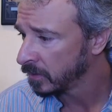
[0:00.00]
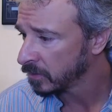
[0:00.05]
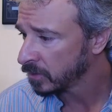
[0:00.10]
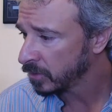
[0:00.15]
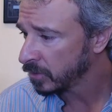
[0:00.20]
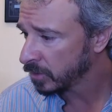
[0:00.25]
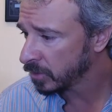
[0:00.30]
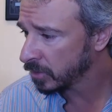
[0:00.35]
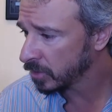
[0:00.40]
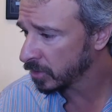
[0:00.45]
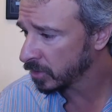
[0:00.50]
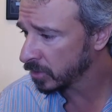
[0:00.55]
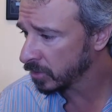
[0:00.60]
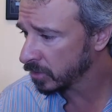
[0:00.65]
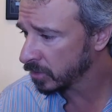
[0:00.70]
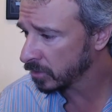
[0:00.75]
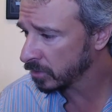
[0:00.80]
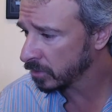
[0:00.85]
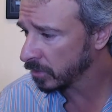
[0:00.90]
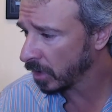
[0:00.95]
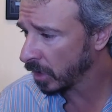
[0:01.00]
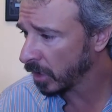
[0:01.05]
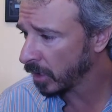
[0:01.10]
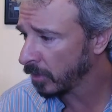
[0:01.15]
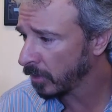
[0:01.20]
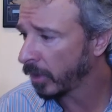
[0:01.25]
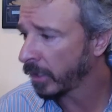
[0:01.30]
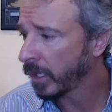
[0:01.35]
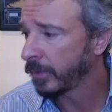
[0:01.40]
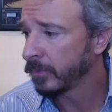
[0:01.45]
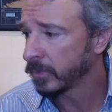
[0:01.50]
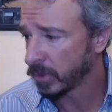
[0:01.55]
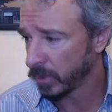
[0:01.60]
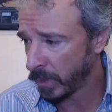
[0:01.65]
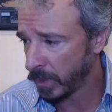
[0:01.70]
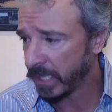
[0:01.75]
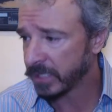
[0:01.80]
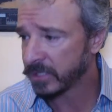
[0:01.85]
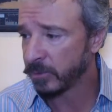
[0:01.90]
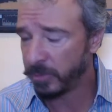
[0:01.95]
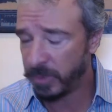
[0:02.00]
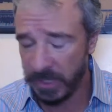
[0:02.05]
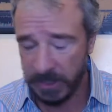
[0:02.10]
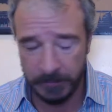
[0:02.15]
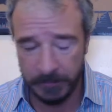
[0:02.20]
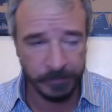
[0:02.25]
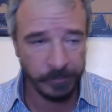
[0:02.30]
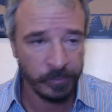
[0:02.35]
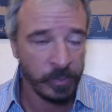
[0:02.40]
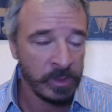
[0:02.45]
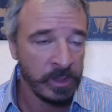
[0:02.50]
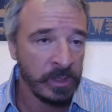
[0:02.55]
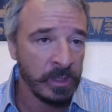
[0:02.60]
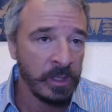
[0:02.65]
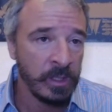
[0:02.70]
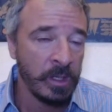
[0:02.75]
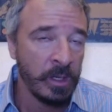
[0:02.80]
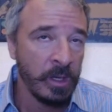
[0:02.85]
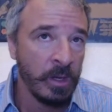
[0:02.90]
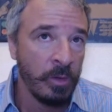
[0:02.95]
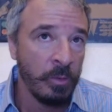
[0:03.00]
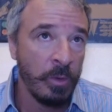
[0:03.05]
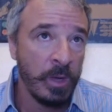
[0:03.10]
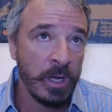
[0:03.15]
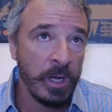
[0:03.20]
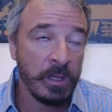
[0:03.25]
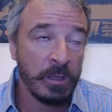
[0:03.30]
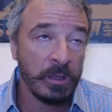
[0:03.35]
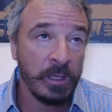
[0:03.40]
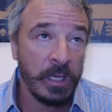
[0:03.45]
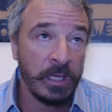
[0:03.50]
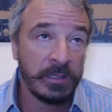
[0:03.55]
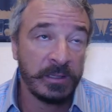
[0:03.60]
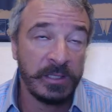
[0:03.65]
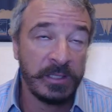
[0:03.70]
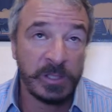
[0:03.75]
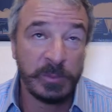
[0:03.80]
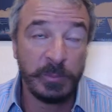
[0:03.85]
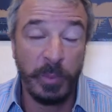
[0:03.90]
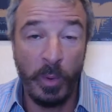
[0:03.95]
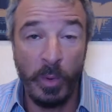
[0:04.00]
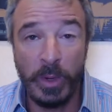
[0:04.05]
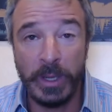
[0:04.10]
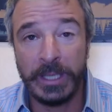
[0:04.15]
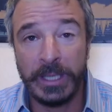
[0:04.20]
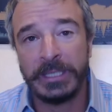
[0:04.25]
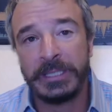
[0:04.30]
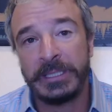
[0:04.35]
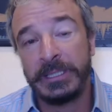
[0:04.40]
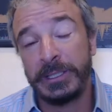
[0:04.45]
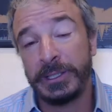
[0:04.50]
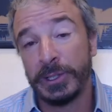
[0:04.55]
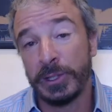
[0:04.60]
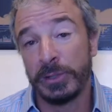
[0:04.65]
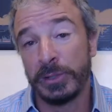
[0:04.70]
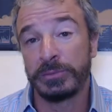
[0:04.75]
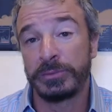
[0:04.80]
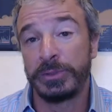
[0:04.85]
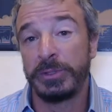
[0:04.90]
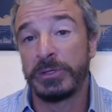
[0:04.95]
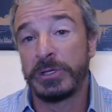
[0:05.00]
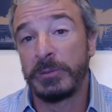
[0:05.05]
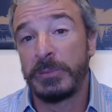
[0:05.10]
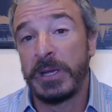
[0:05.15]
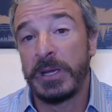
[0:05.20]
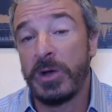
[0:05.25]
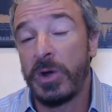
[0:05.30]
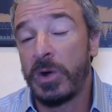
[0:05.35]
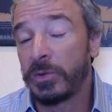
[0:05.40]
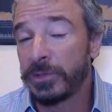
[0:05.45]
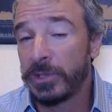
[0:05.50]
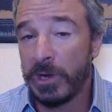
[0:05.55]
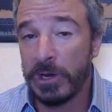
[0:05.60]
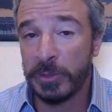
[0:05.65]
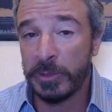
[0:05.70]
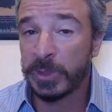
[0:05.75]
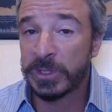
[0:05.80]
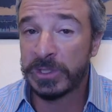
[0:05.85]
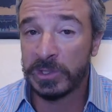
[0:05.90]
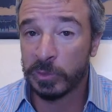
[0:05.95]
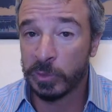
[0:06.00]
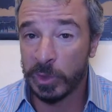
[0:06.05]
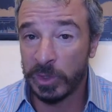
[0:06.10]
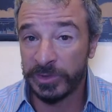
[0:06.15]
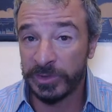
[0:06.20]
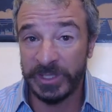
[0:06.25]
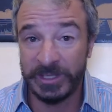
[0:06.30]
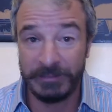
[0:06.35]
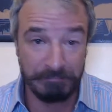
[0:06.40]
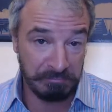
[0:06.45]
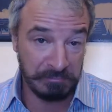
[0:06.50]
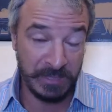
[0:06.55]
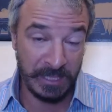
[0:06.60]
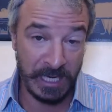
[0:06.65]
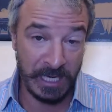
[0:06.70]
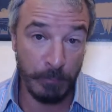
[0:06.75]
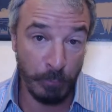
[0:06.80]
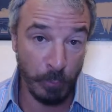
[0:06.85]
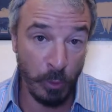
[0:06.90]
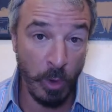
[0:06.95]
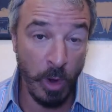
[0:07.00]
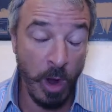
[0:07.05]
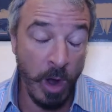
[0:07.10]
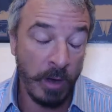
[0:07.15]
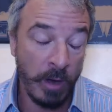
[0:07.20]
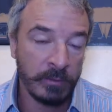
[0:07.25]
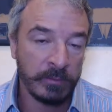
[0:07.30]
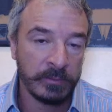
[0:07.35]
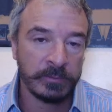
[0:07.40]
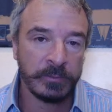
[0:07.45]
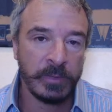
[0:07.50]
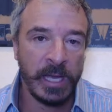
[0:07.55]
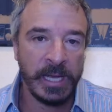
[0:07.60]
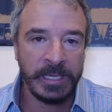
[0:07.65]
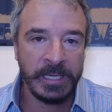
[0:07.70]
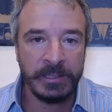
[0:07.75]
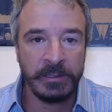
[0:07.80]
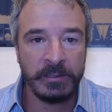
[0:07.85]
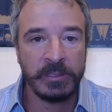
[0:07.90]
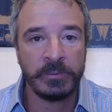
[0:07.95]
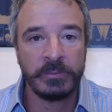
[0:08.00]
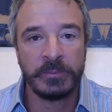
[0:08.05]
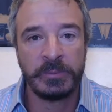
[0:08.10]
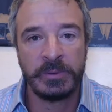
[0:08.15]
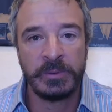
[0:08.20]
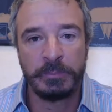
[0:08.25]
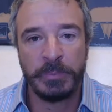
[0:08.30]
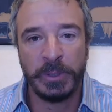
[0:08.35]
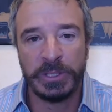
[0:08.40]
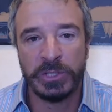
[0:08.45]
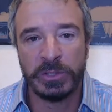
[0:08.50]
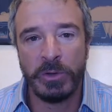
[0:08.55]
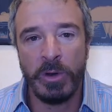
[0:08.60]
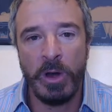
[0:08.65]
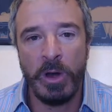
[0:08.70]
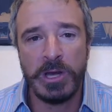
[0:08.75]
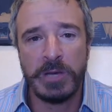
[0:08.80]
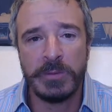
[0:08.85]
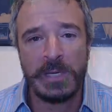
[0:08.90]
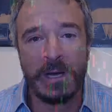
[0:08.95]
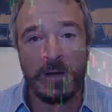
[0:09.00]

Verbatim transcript: okay, on the S&P. Well, at this point, you know, you could make all the arguments in the world that I'm wrong, right? You could, but your argument